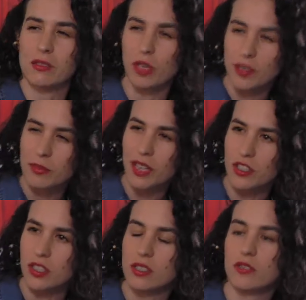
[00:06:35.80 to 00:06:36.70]
what I'm
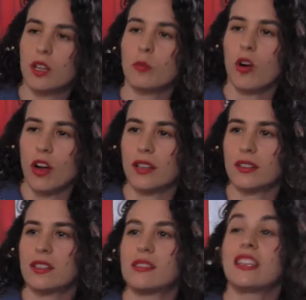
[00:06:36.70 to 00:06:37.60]
touching is really Moroccan
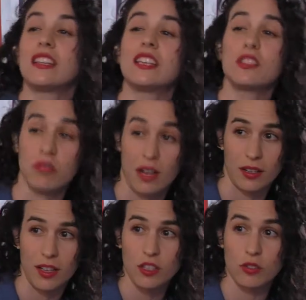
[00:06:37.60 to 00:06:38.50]
dance in Israel.
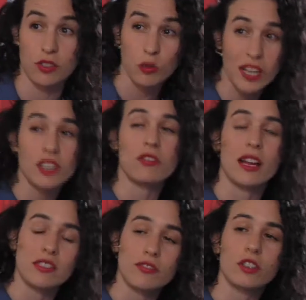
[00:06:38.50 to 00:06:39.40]
So it's the way it
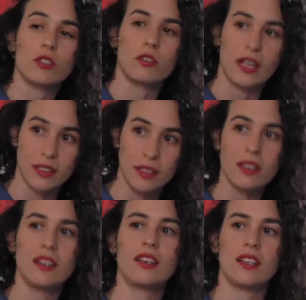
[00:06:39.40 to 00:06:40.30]
transferred already
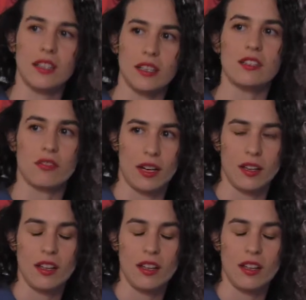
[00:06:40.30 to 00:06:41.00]
in Israel.